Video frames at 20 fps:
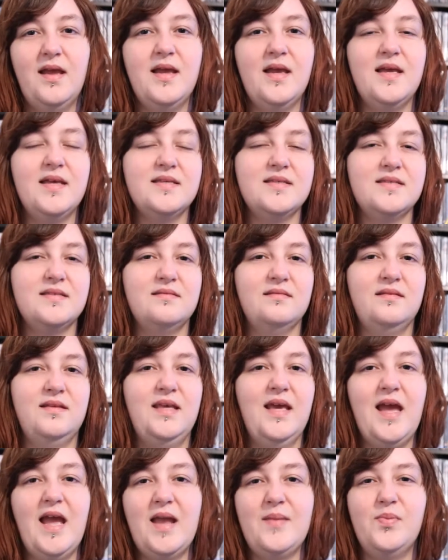he's
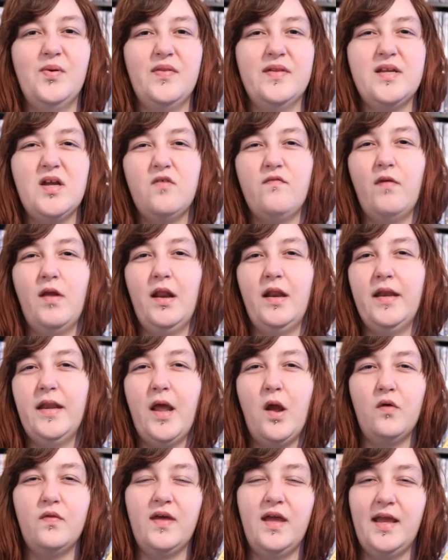gay, but they don't really
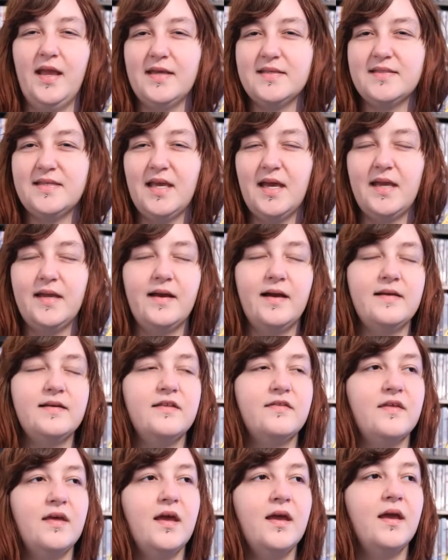know that he is gay kind
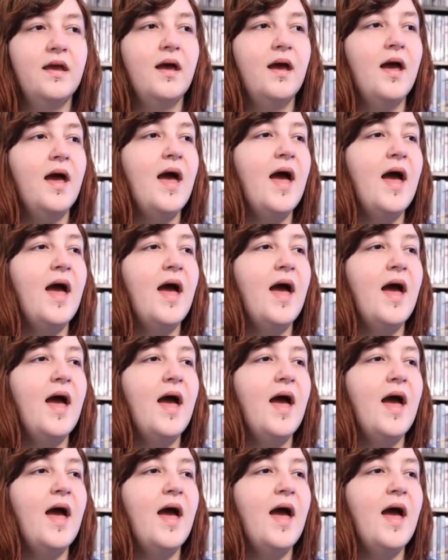of thing.